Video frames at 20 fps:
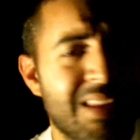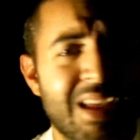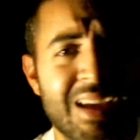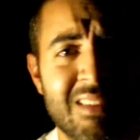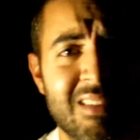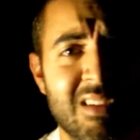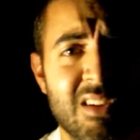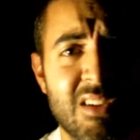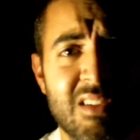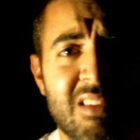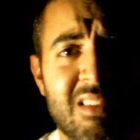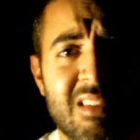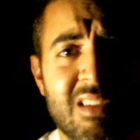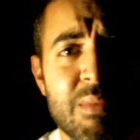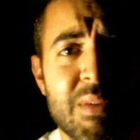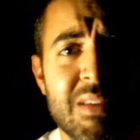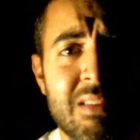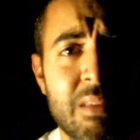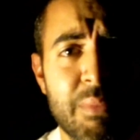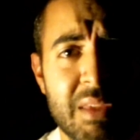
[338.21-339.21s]
next year it's
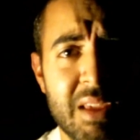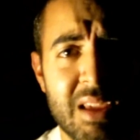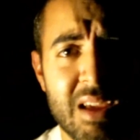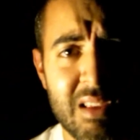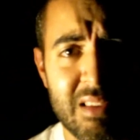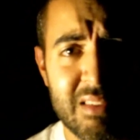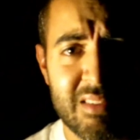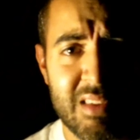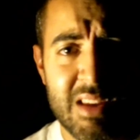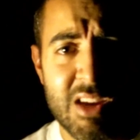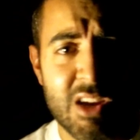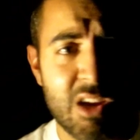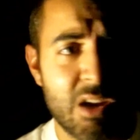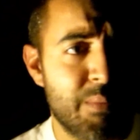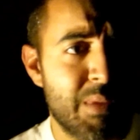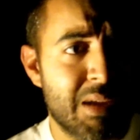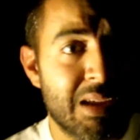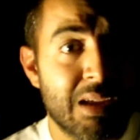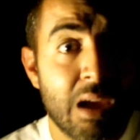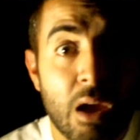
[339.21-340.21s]
gonna be something else, and you're
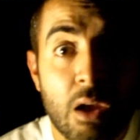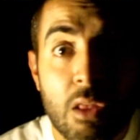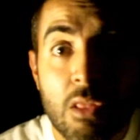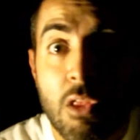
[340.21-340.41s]
gonna be